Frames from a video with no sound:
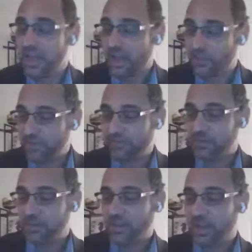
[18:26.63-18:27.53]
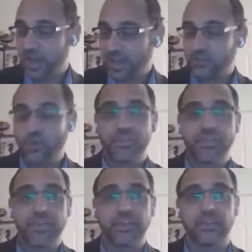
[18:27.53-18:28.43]
However, I don't
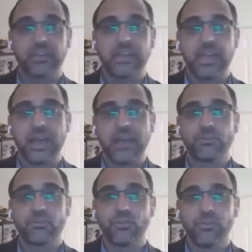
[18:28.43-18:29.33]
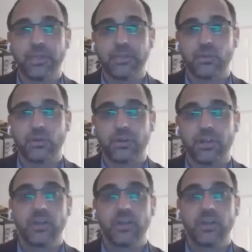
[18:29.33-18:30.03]
think they have the room anymore.